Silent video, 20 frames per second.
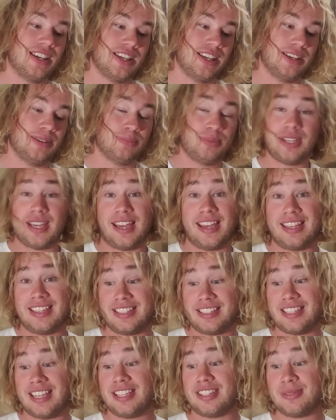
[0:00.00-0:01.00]
But yeah,
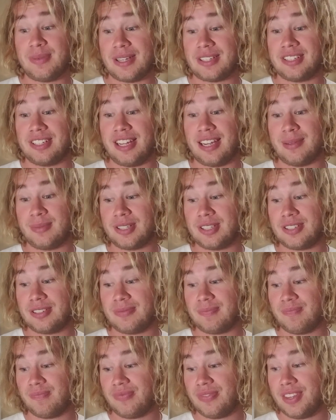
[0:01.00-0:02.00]
insane amounts of damage.
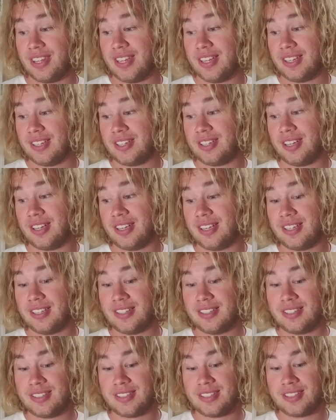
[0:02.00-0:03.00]

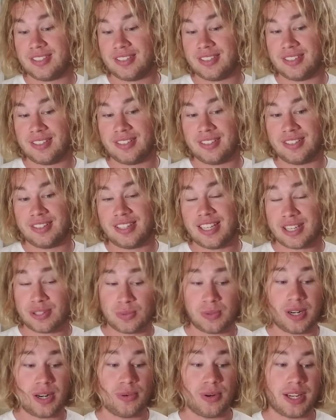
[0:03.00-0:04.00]
Because that's
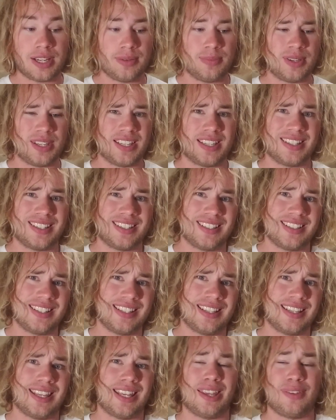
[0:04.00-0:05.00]
what I recommend
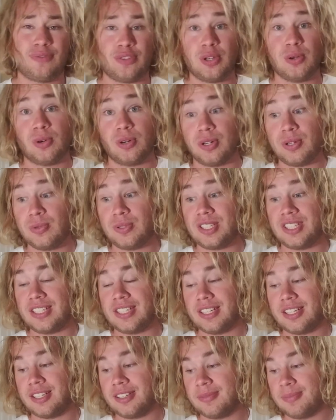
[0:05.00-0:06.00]
if you're a new
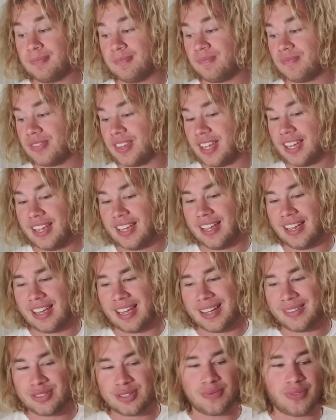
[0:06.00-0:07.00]
DM.
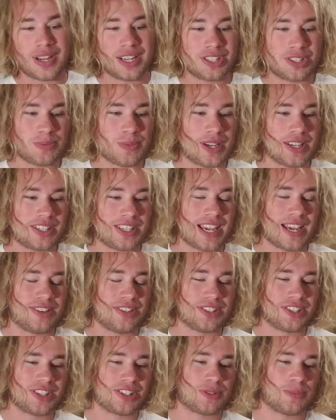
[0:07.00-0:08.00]
Have Divine Smite count
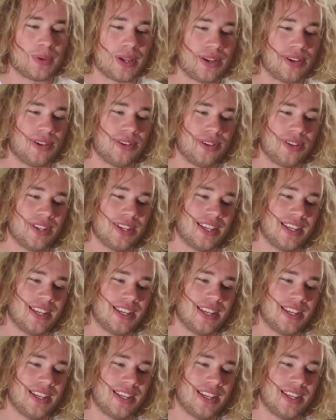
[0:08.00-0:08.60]
as a spell.